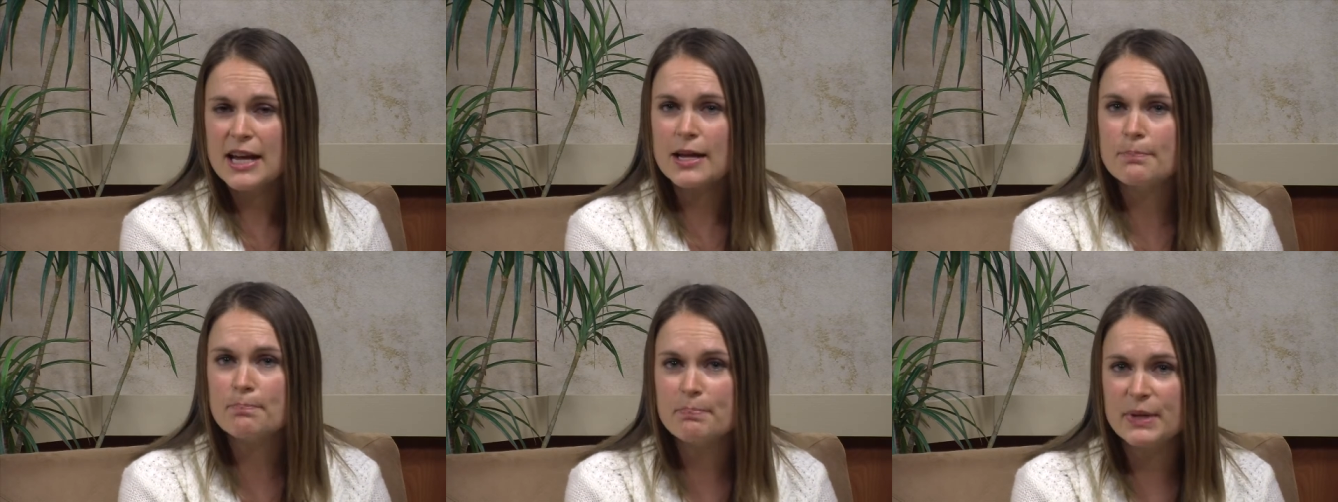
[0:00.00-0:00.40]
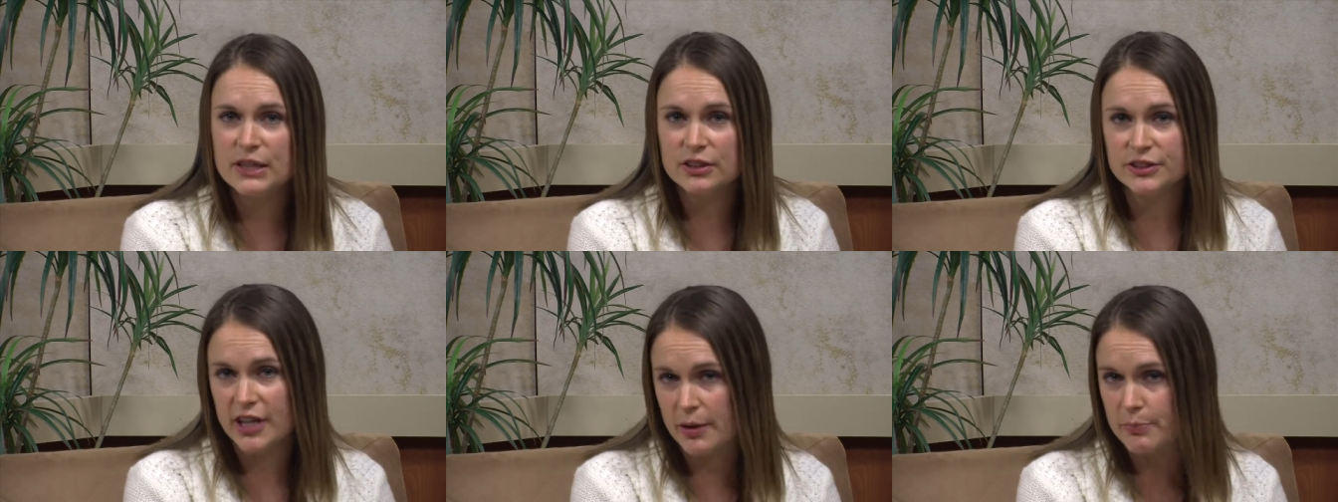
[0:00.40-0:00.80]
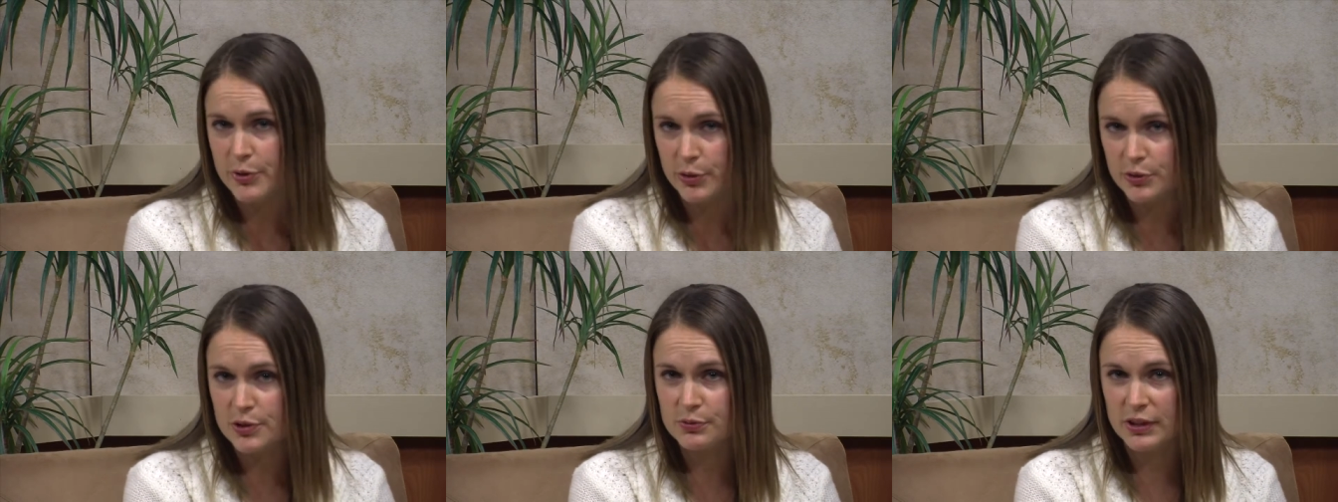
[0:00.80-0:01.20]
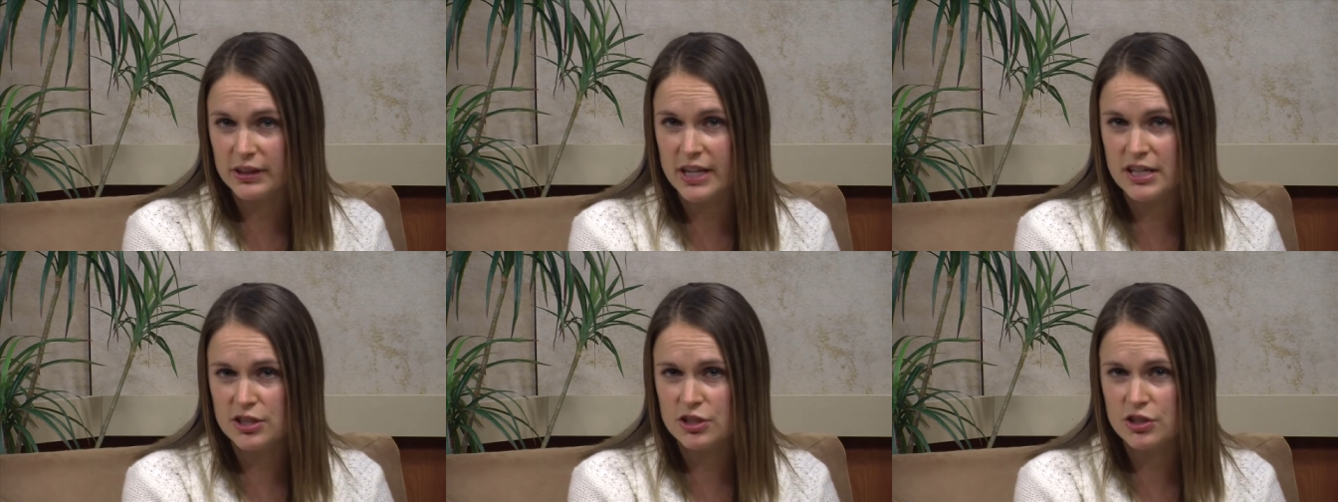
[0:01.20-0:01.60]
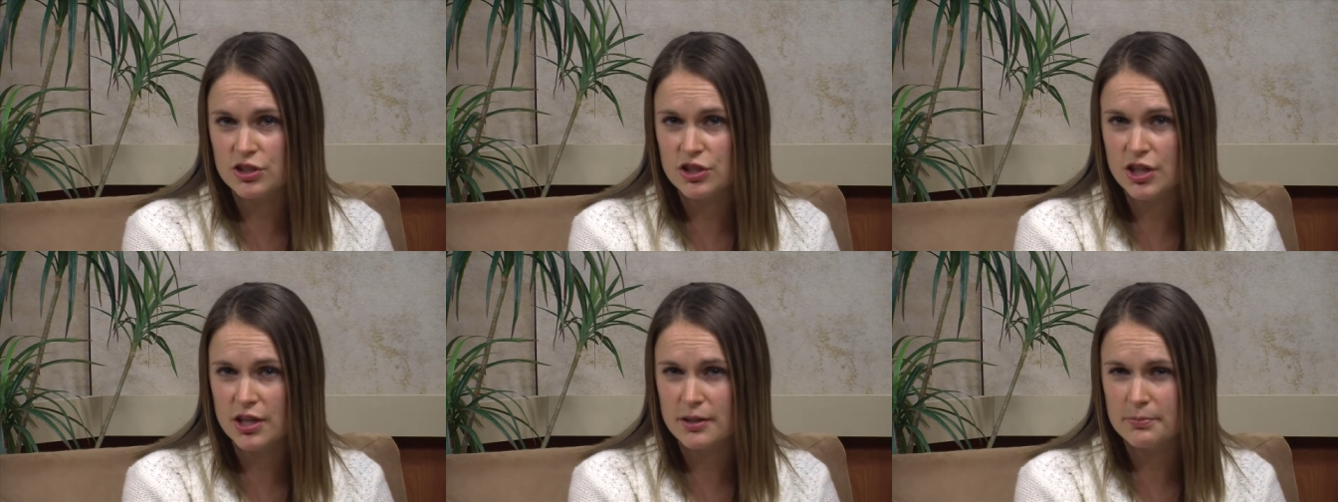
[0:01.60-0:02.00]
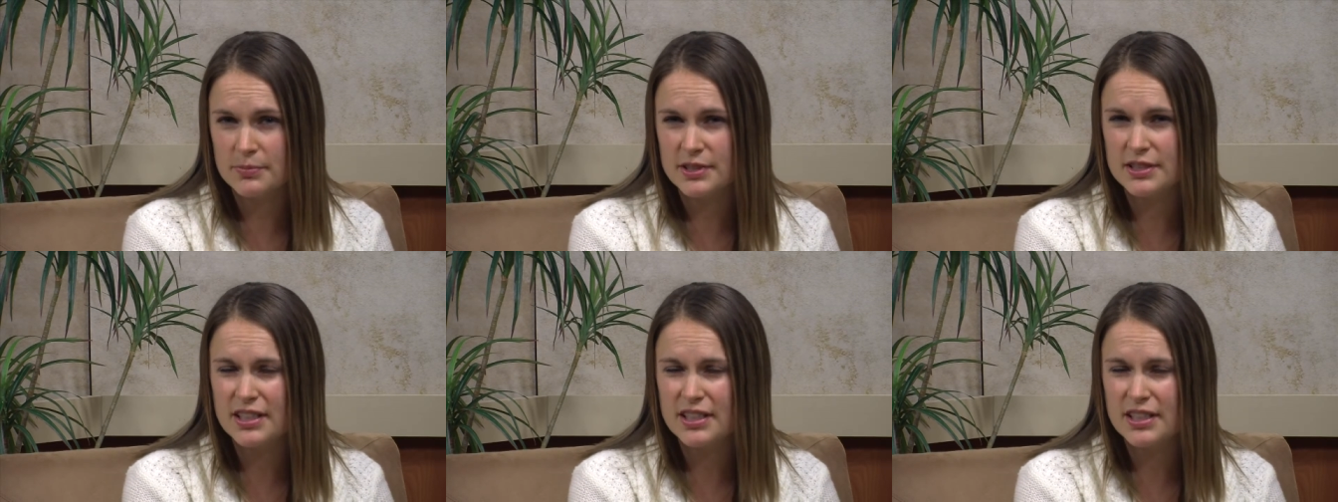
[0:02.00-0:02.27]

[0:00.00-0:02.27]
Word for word: and build up those relationships.